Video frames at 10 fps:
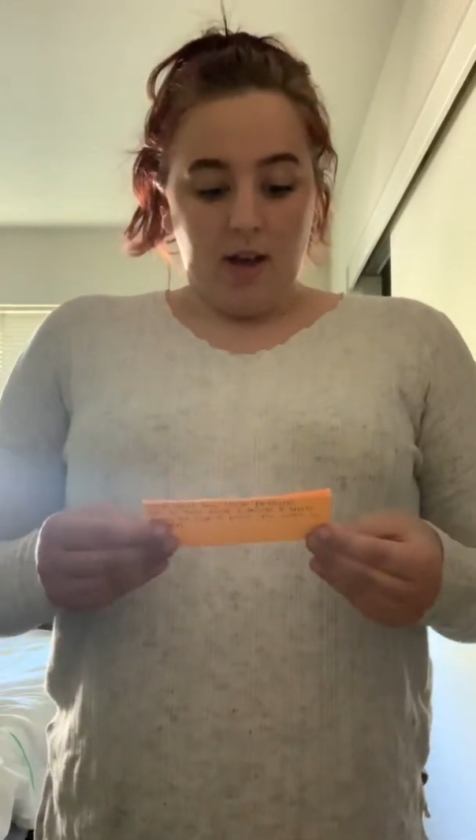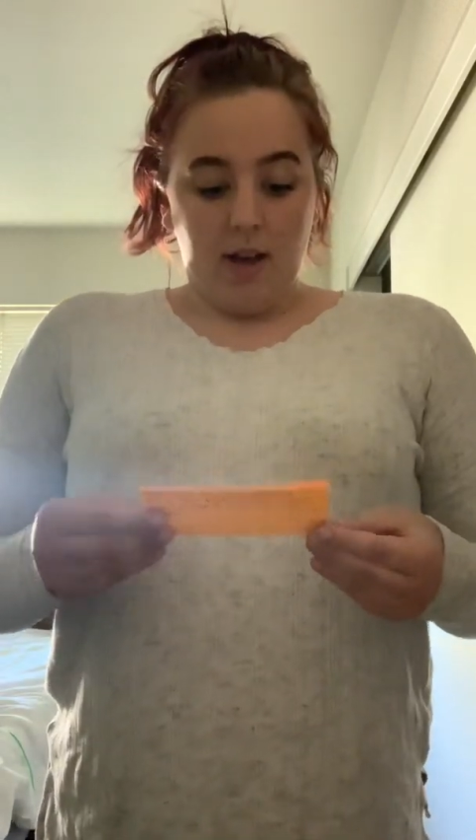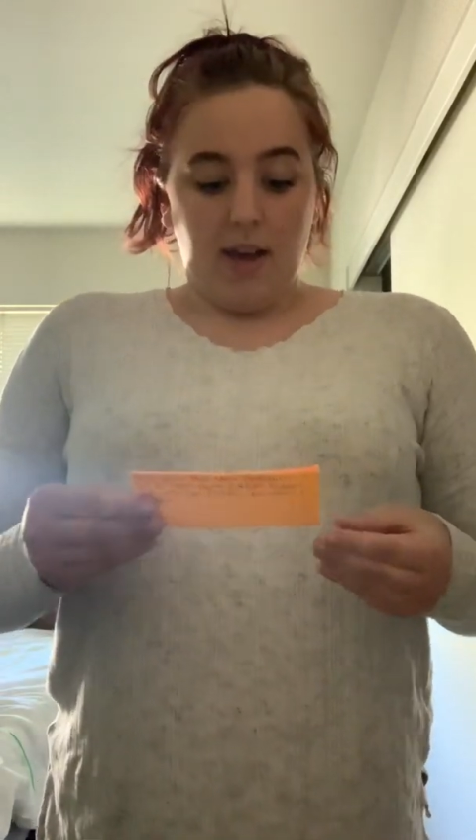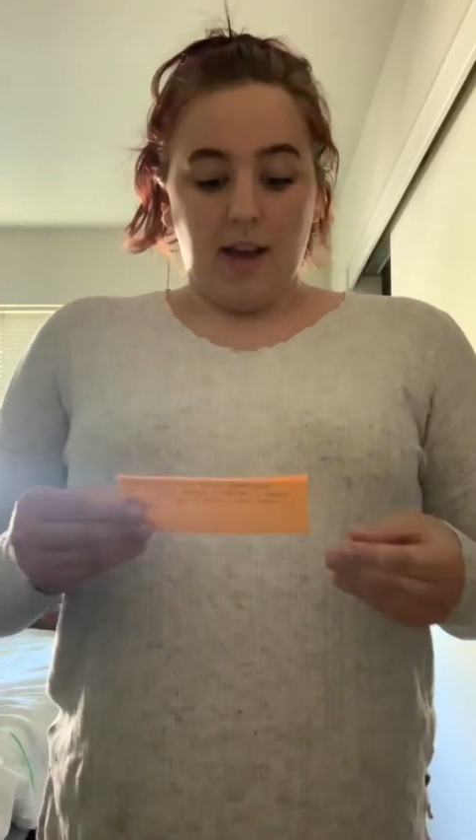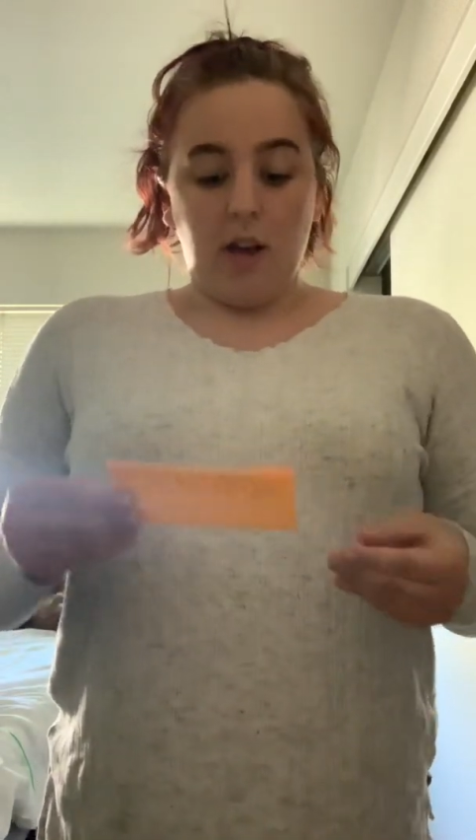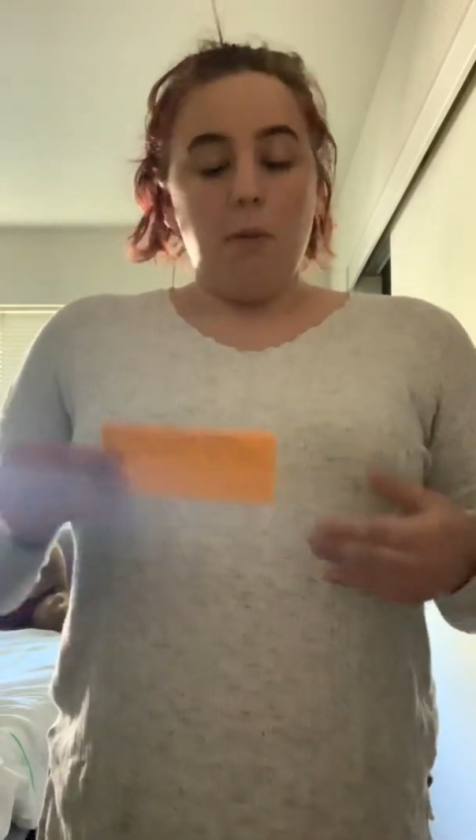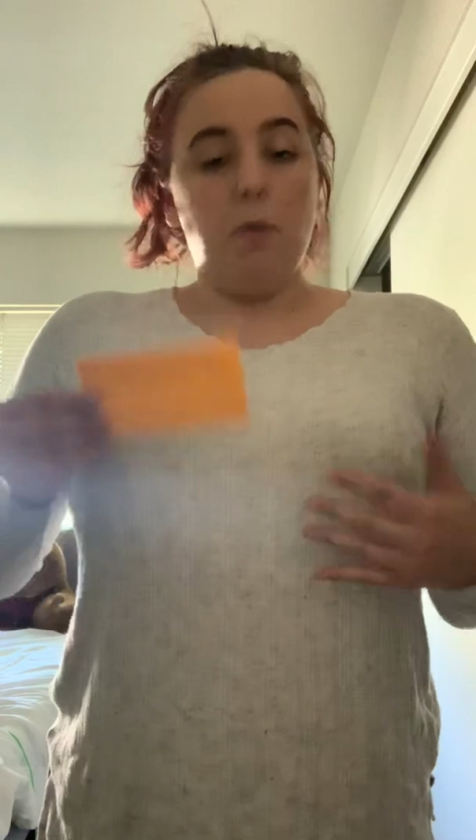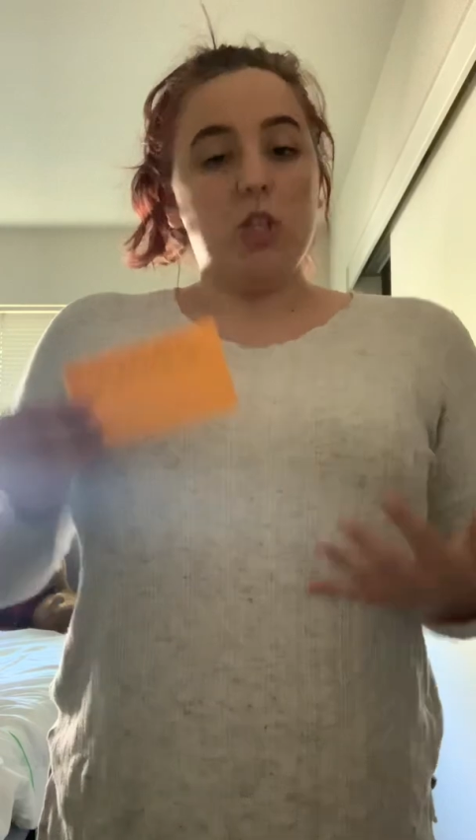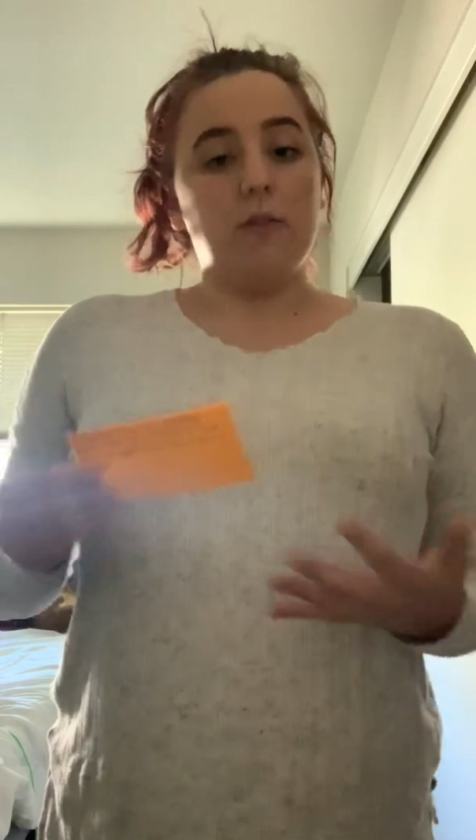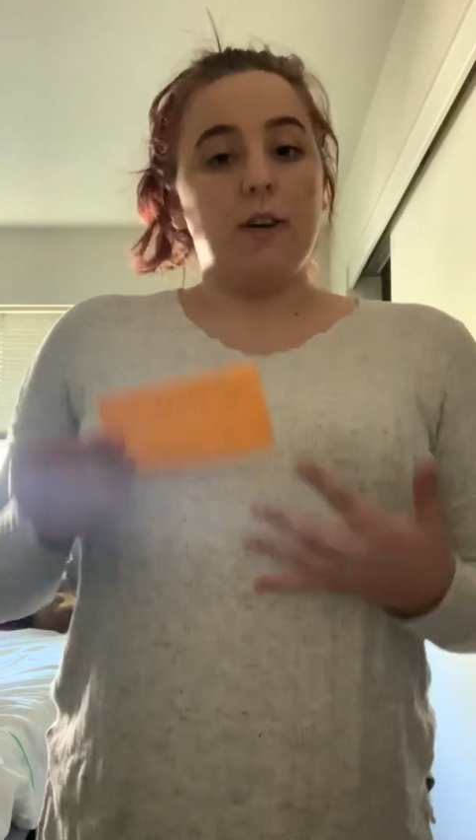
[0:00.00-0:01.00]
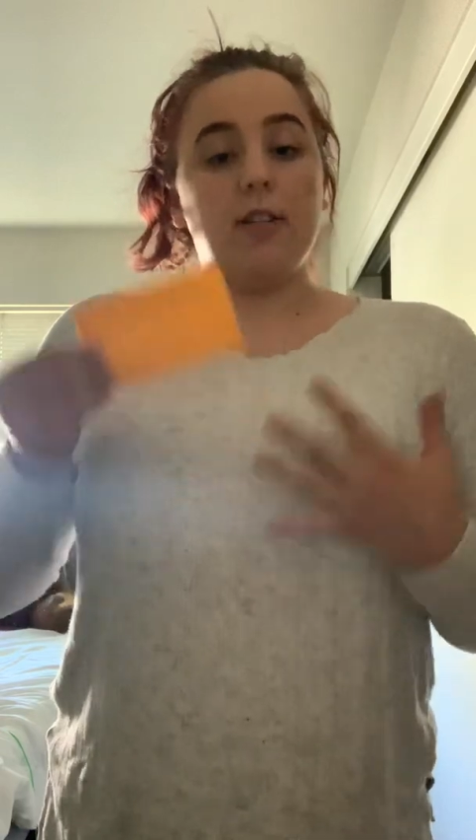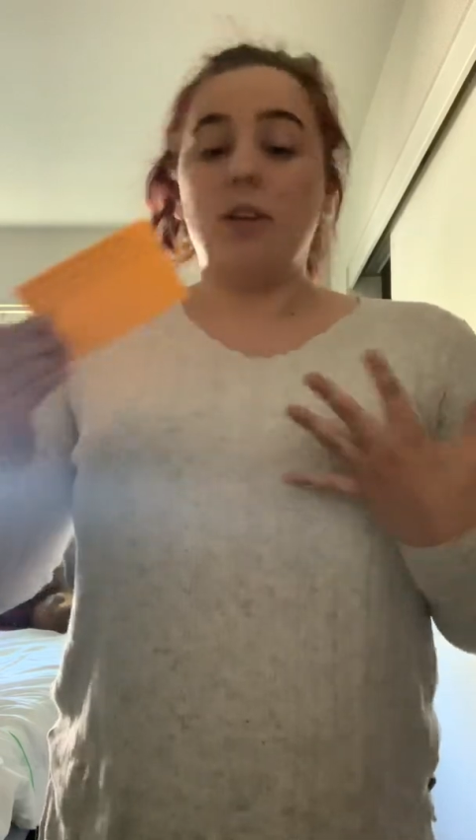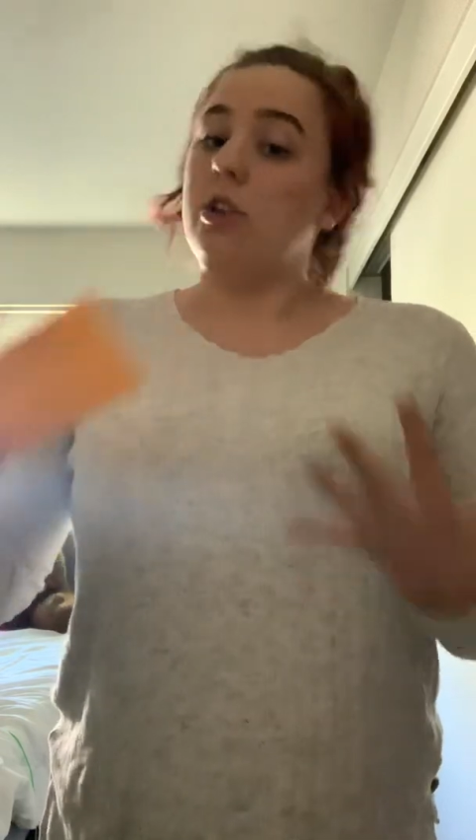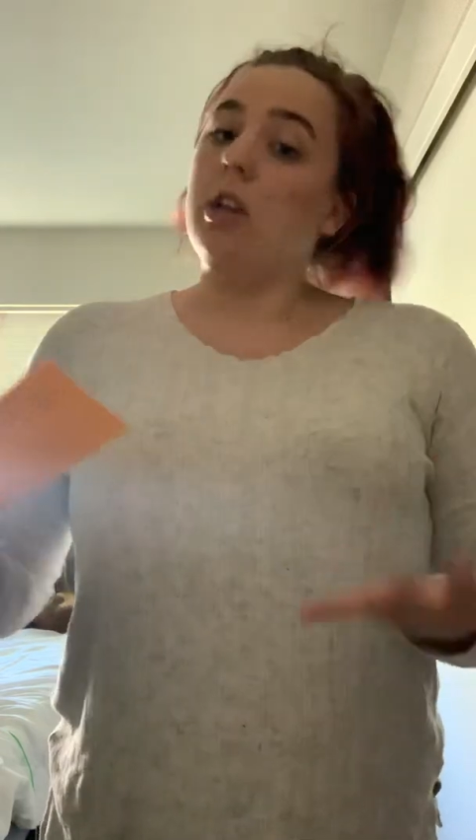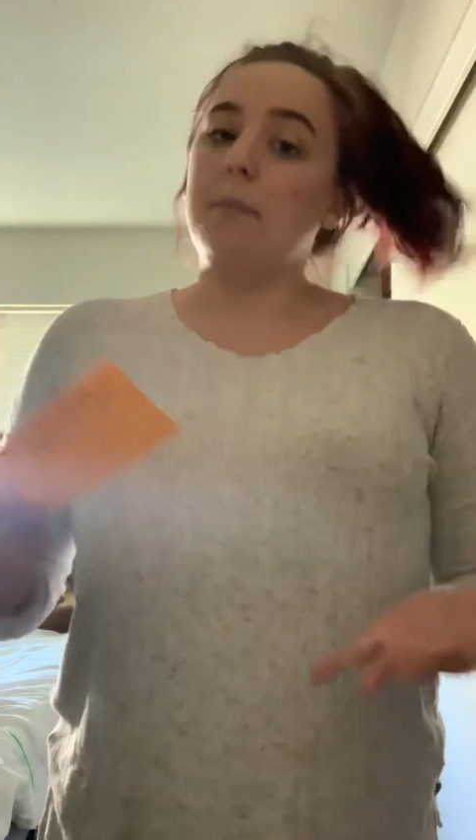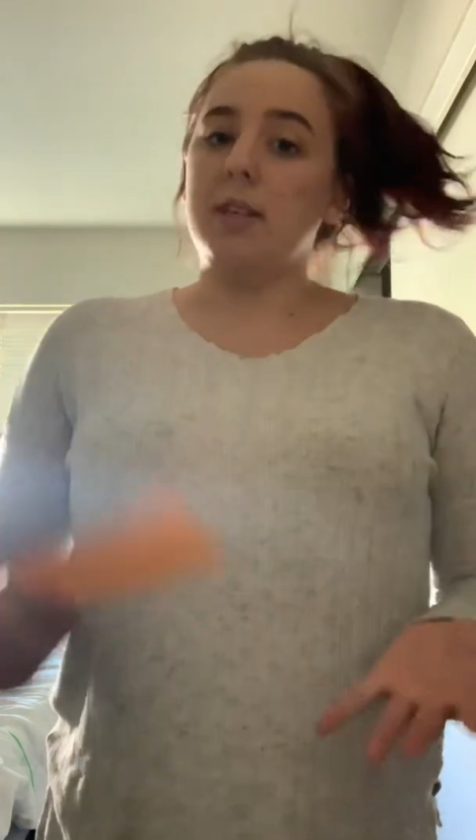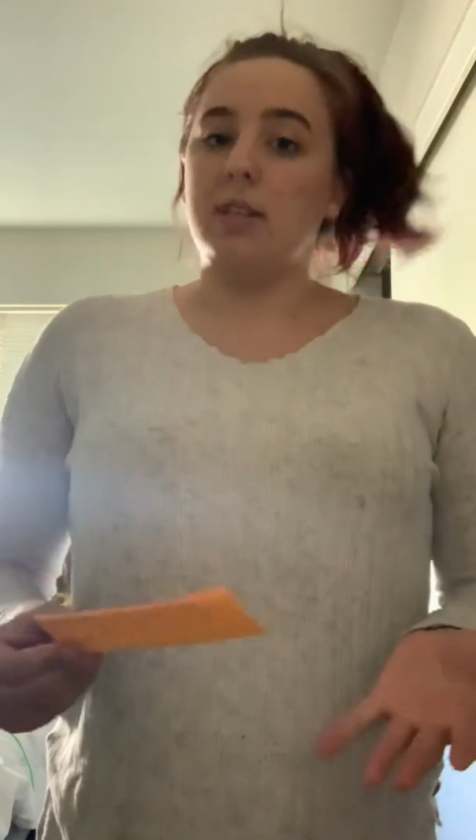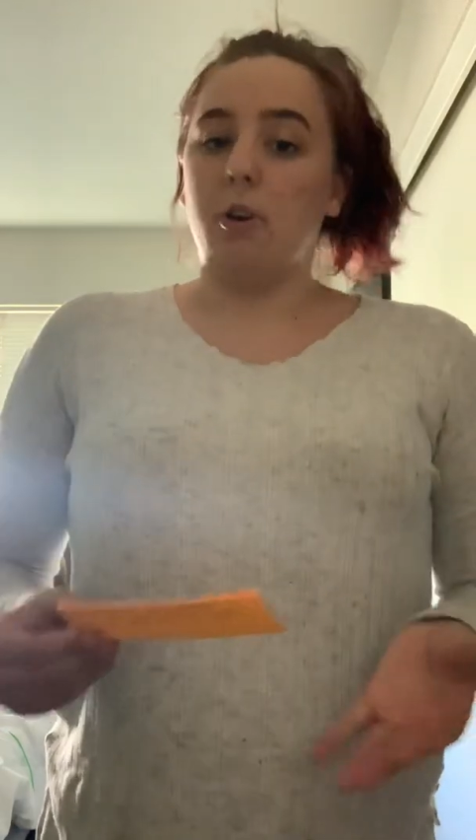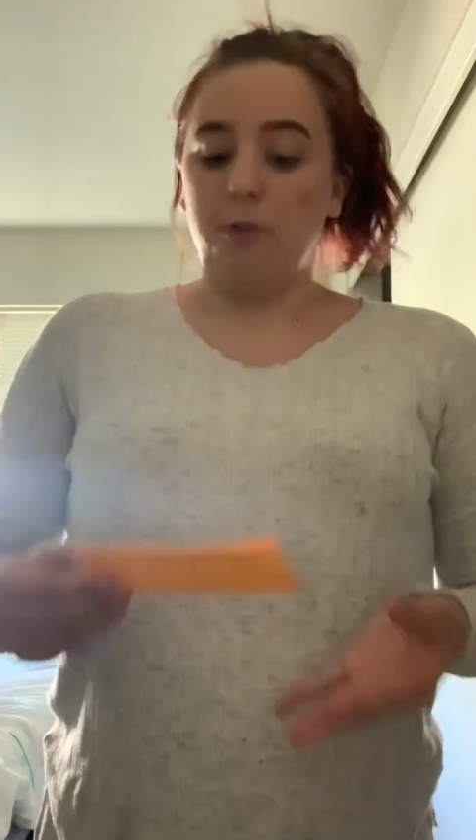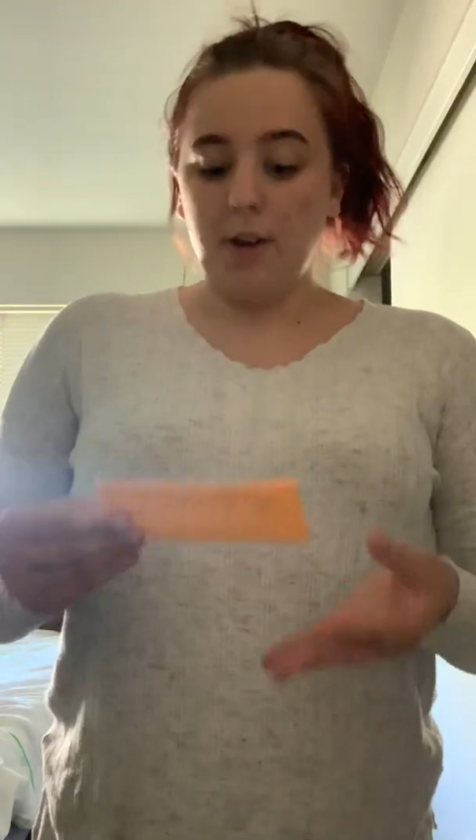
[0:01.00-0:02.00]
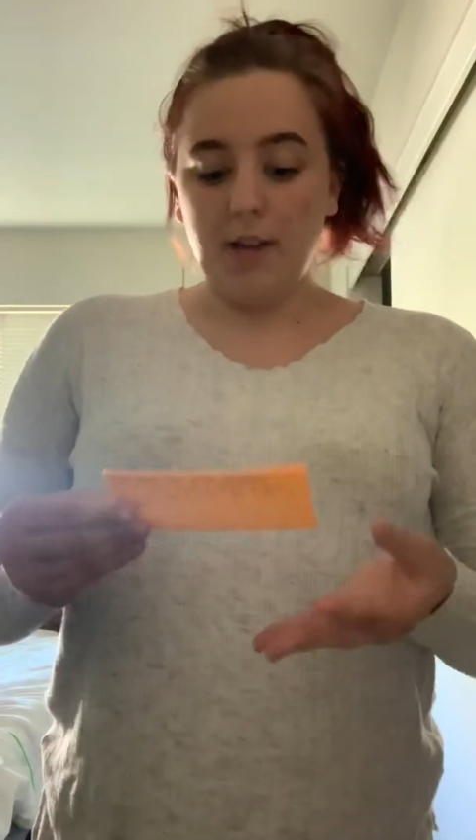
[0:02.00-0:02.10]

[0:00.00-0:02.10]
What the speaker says: And most of us, including myself,